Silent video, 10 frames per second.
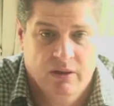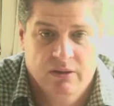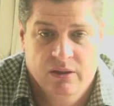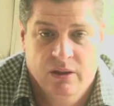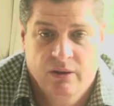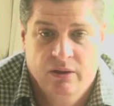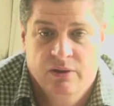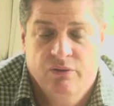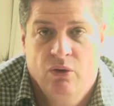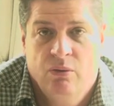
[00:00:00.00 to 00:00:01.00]
that it's
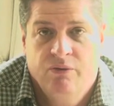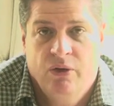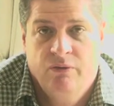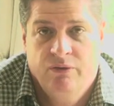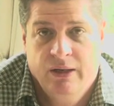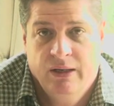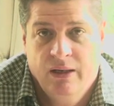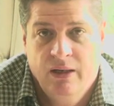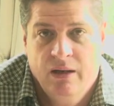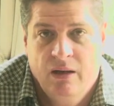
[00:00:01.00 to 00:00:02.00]
a form of non-funded
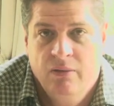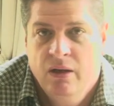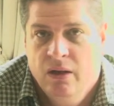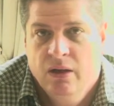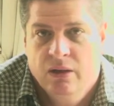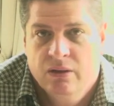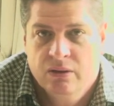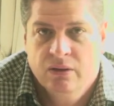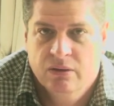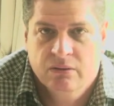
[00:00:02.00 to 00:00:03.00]
income
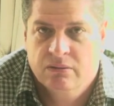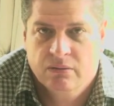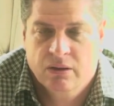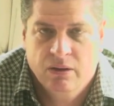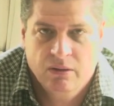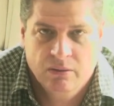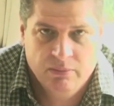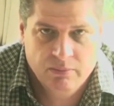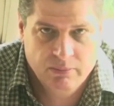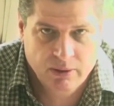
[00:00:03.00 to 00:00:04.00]
to,
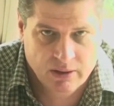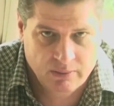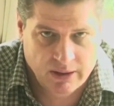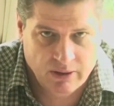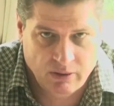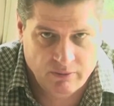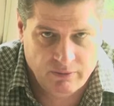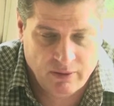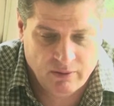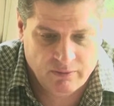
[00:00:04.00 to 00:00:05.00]
build a bit
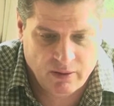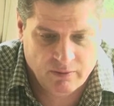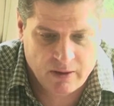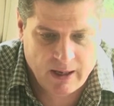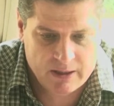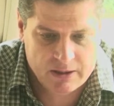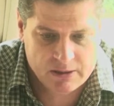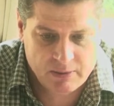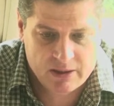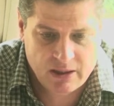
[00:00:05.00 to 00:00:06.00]
of cash,
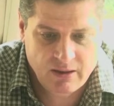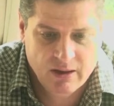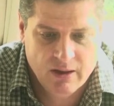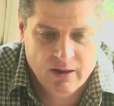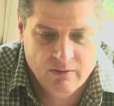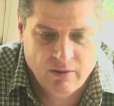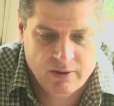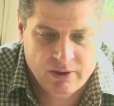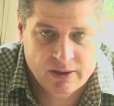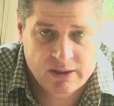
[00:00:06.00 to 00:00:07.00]
especially
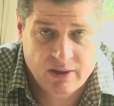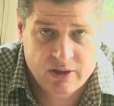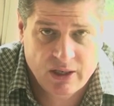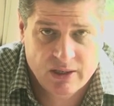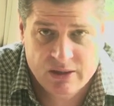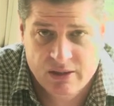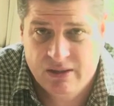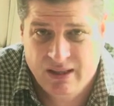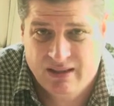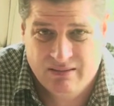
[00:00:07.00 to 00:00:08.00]
voluntary associations
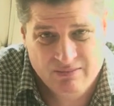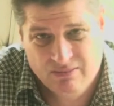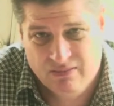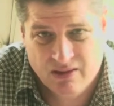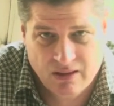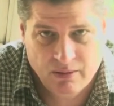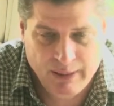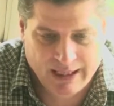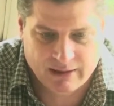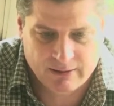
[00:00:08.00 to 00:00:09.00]
that
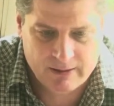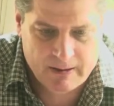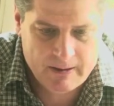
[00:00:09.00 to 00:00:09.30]
battle.